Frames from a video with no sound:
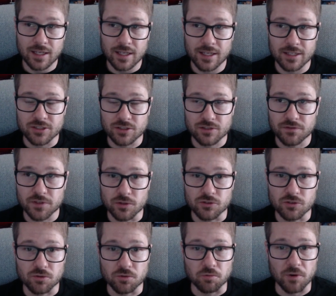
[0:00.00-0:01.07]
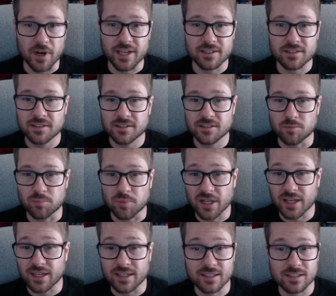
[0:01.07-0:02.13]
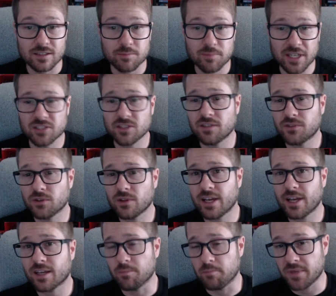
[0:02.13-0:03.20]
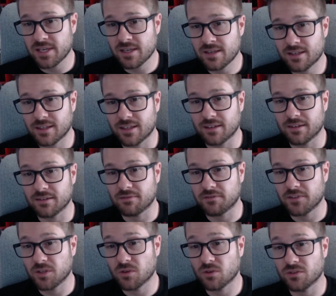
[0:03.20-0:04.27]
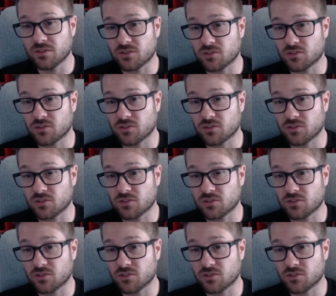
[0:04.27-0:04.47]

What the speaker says: It just feels great to play, especially if you're like me and feel the